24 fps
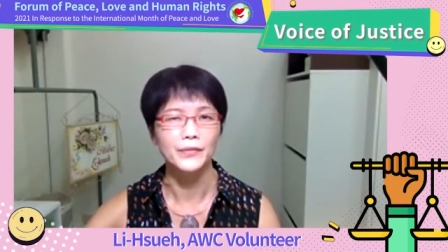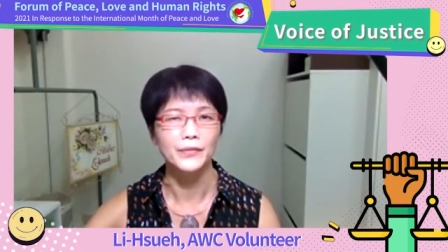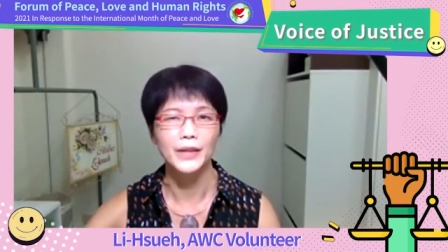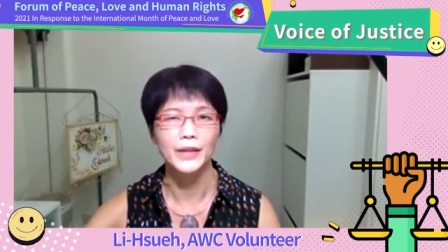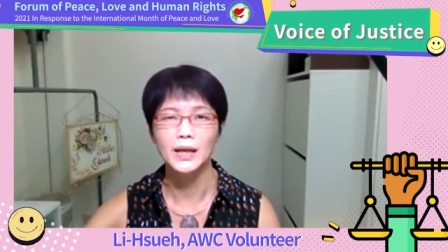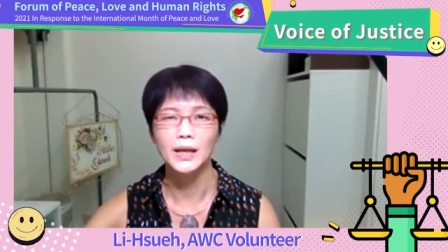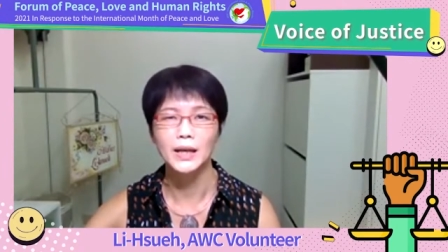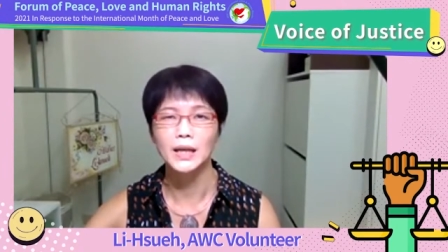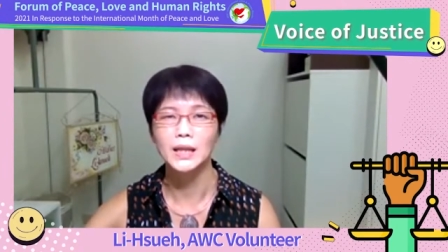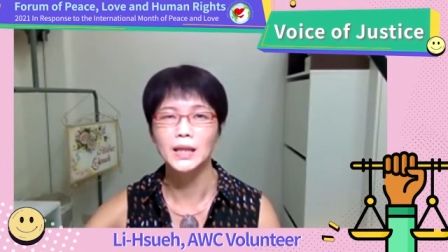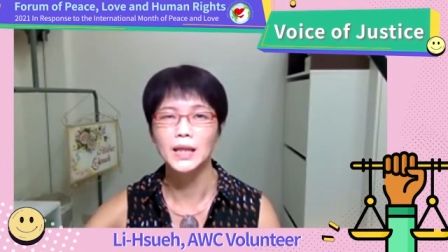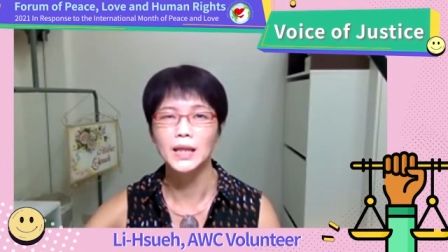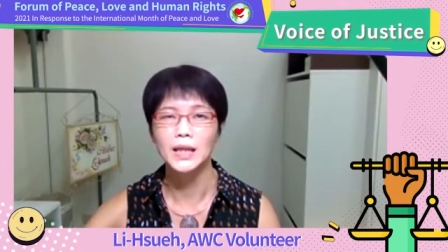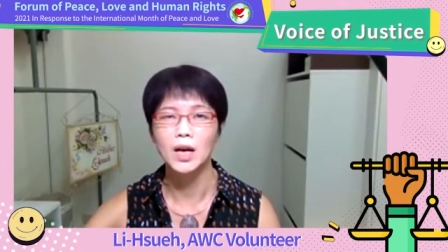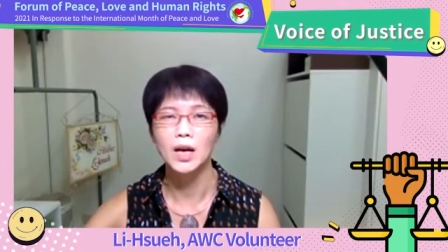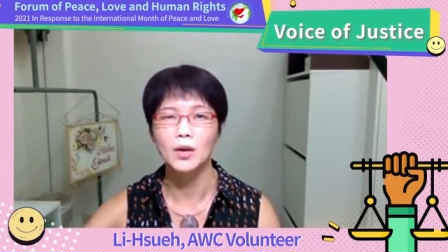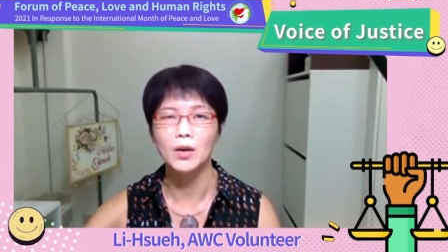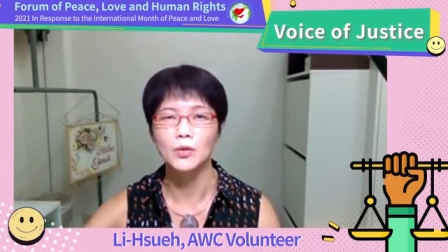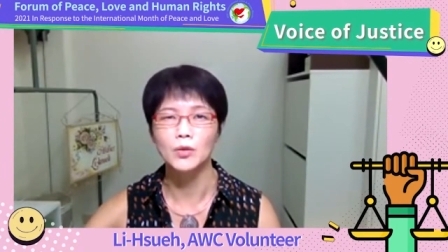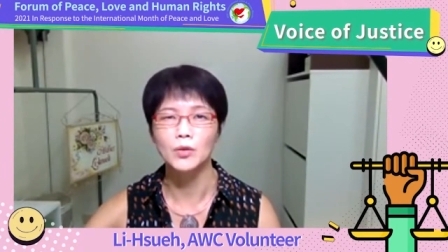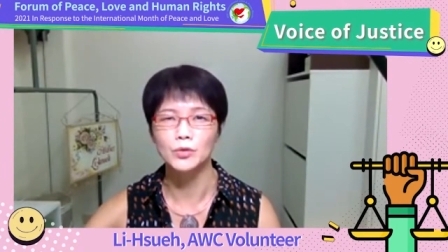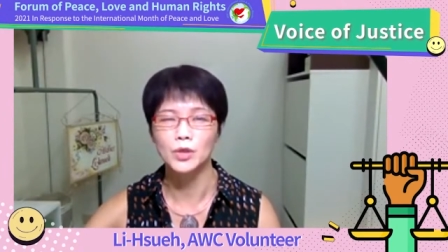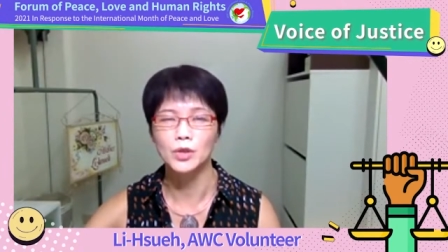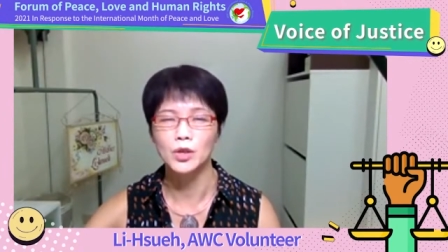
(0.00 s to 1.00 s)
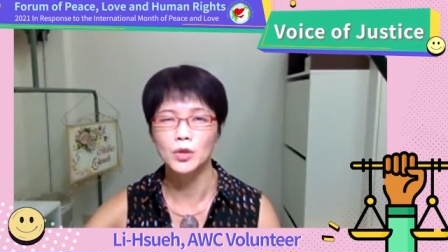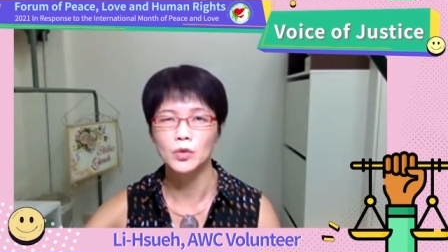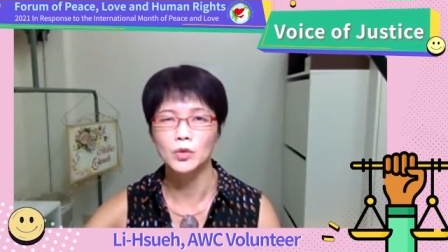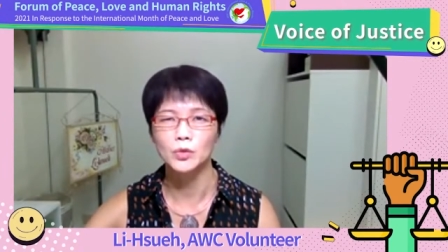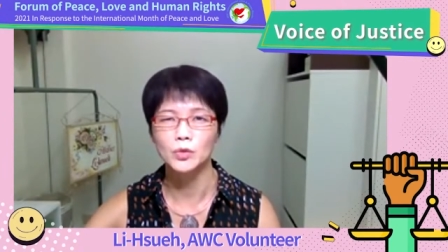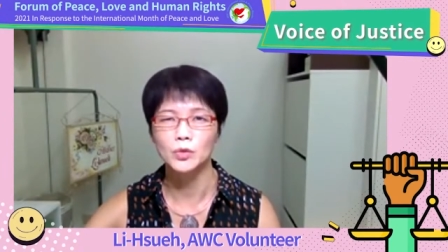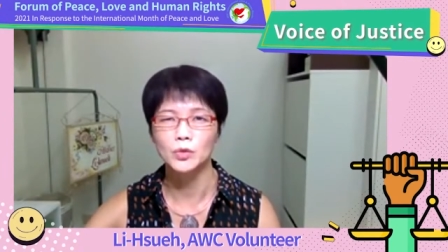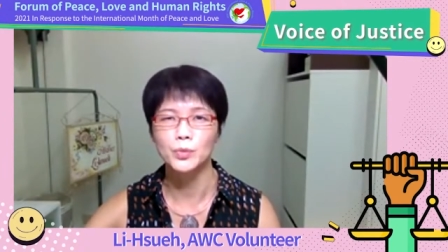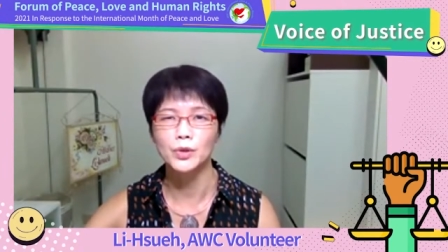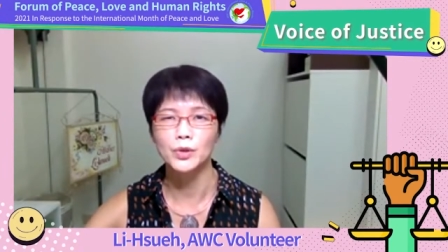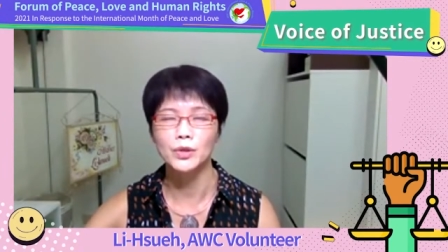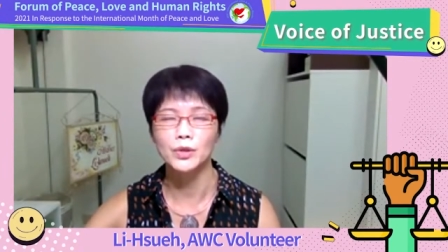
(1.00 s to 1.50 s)
They allow
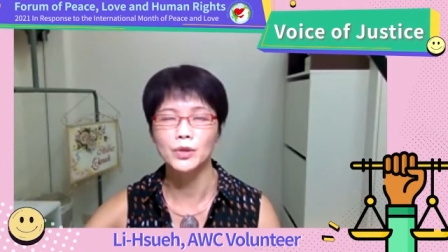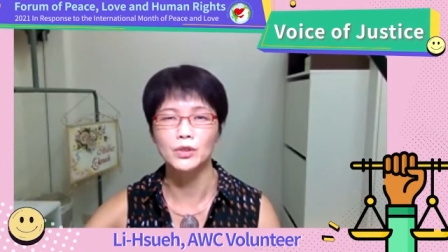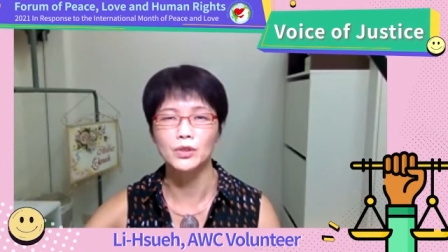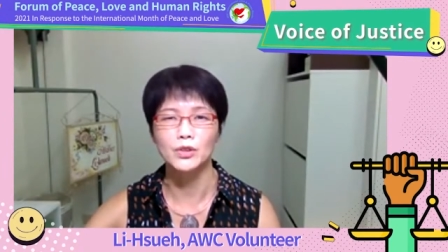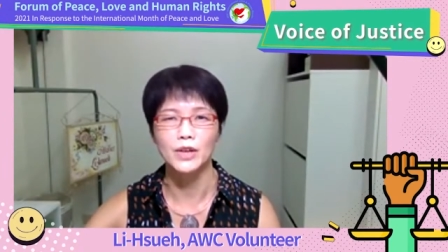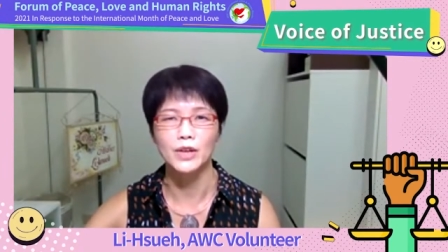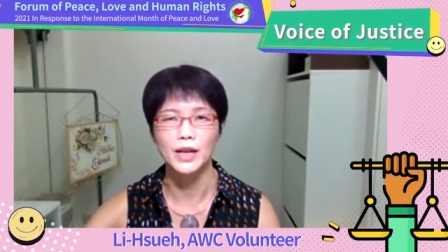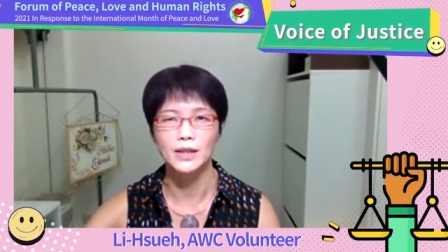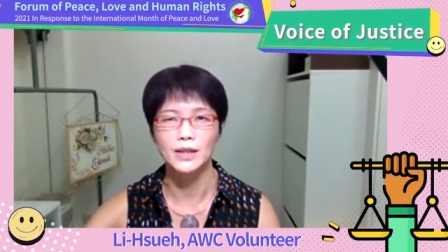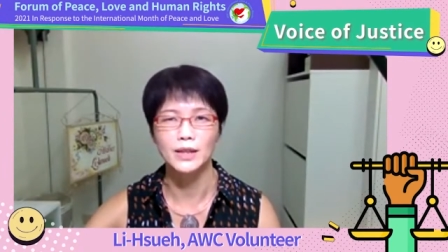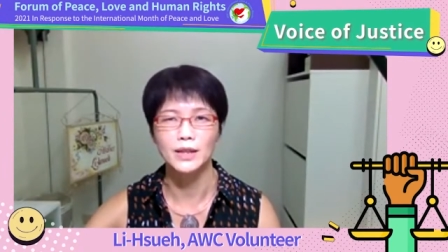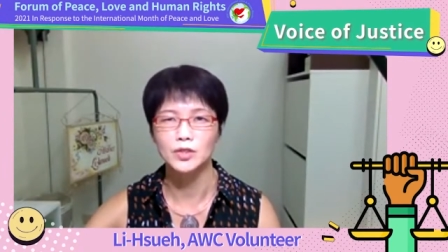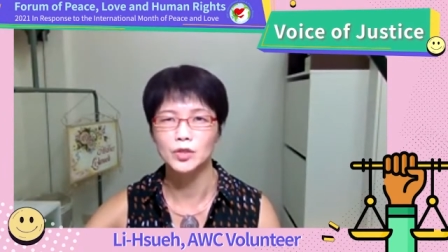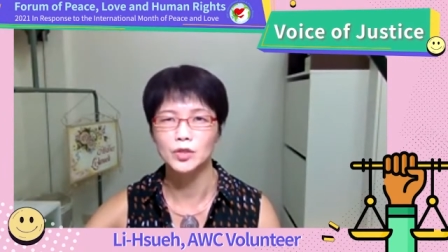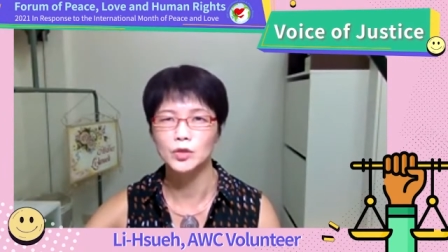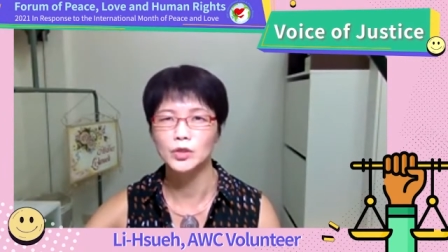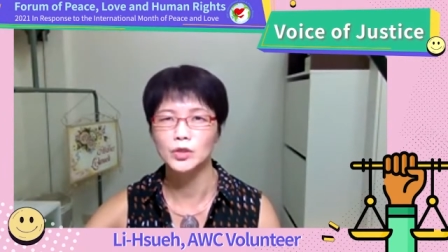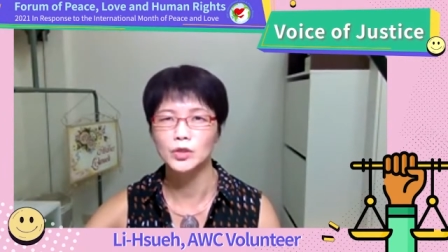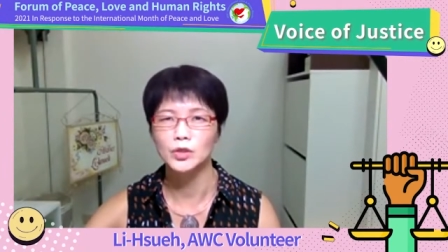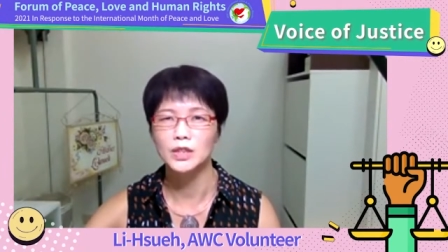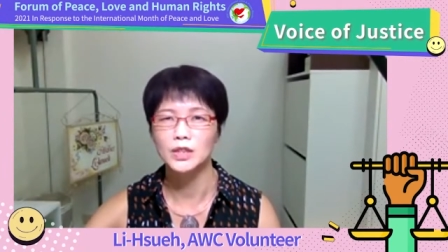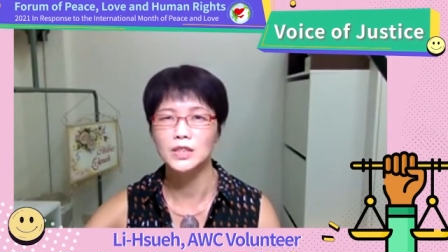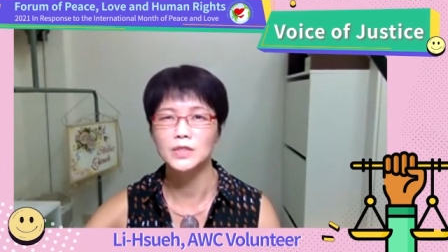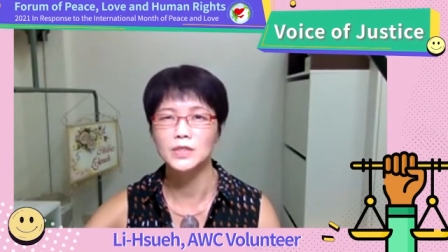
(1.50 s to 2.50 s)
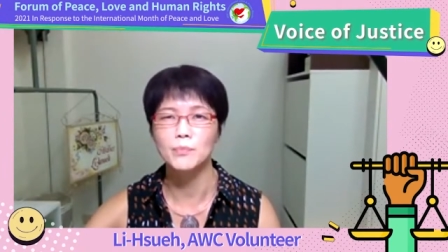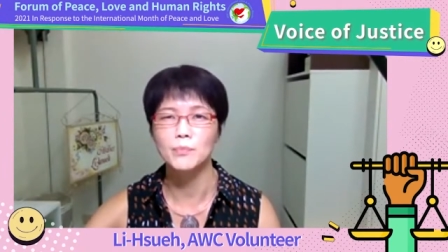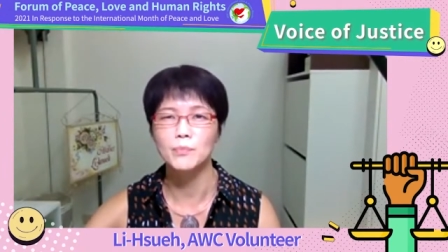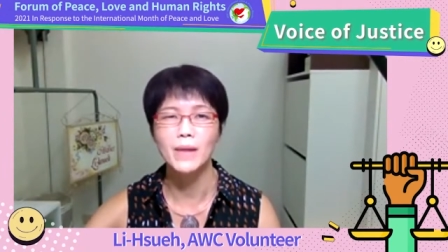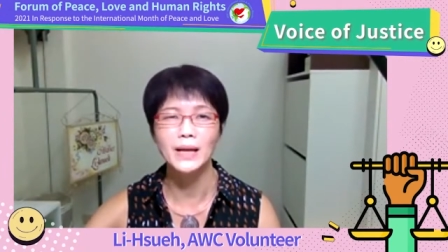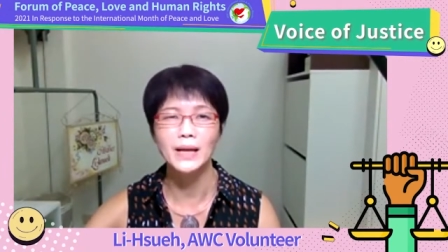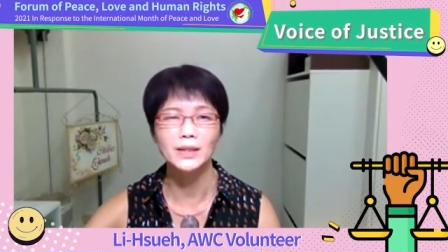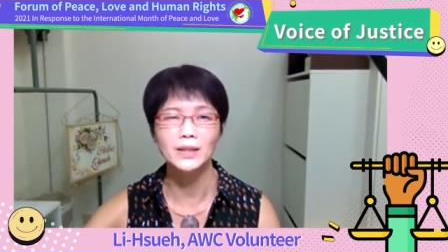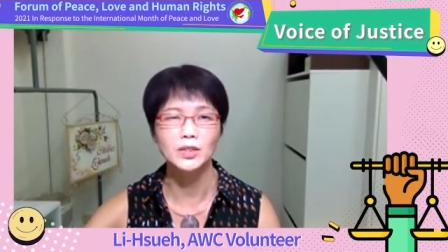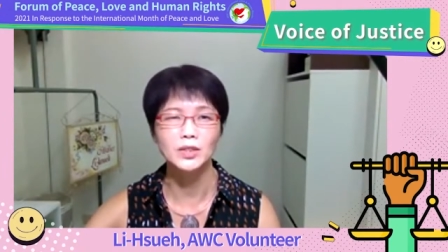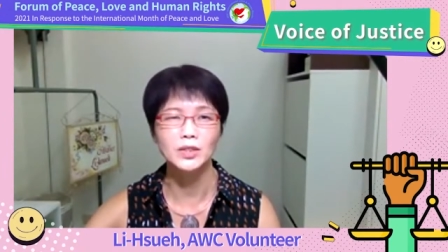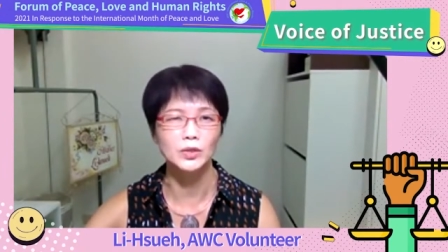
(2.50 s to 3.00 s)
rogue bureaucrats to
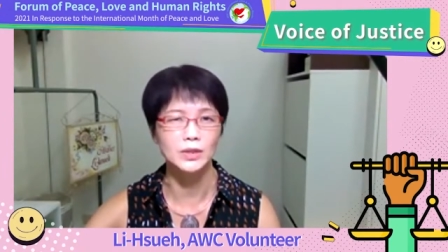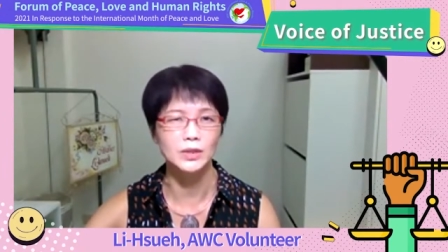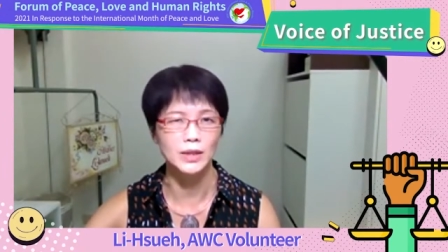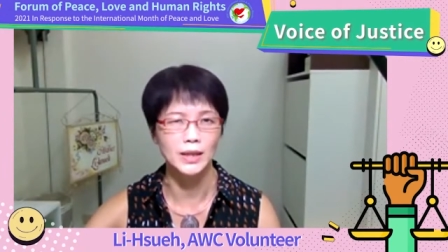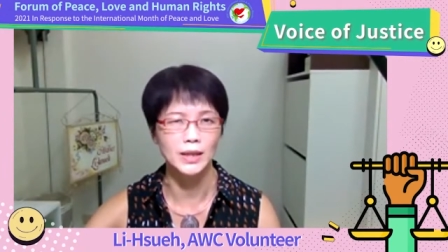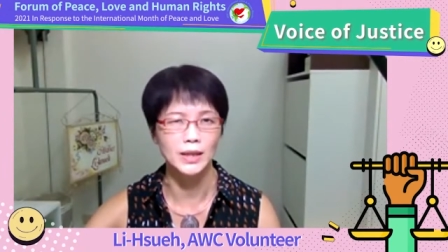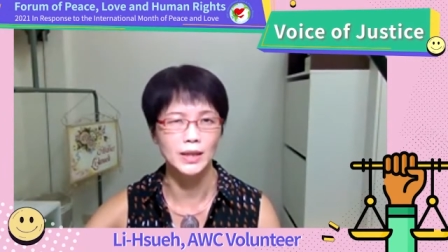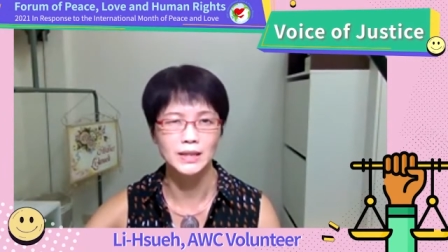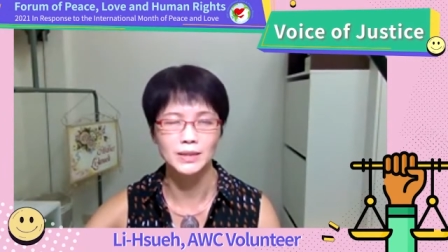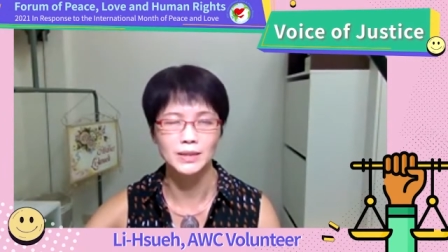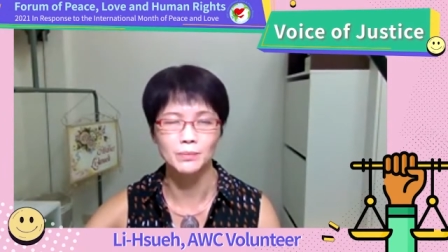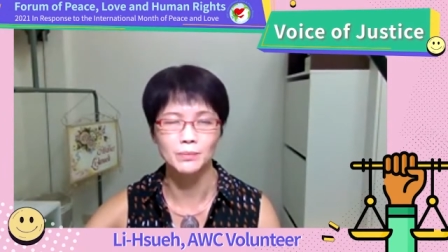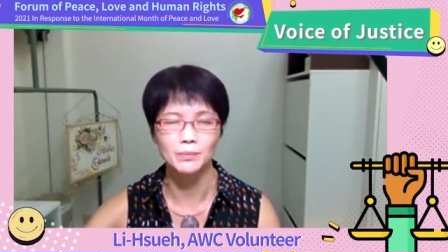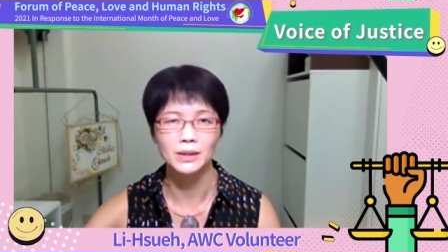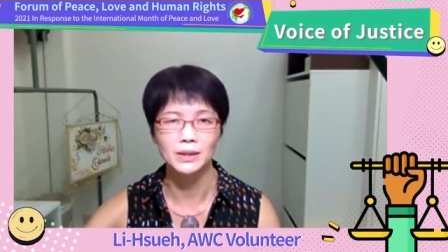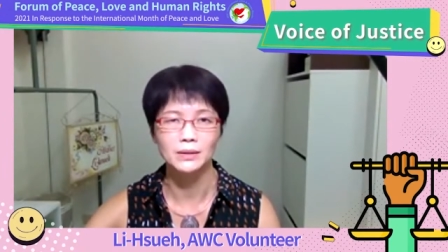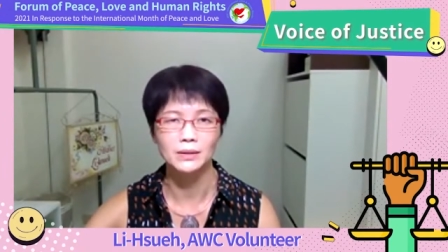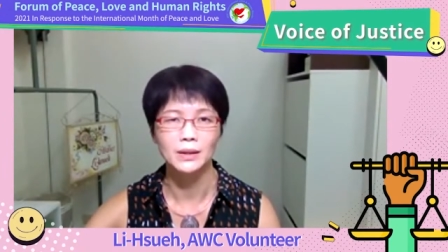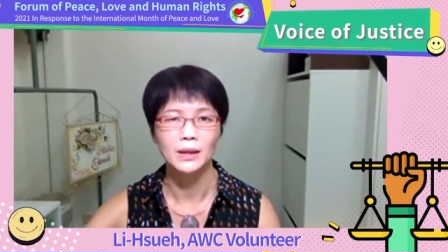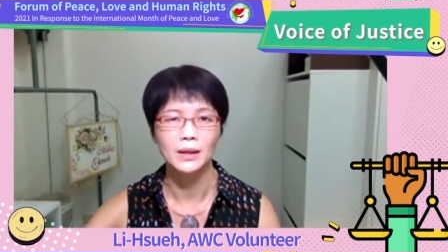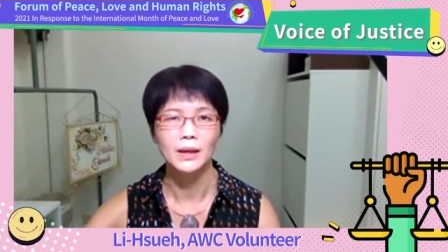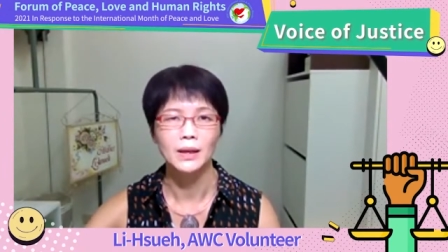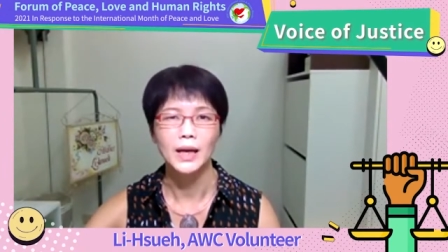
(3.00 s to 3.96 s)
dismantle Tai Ji Men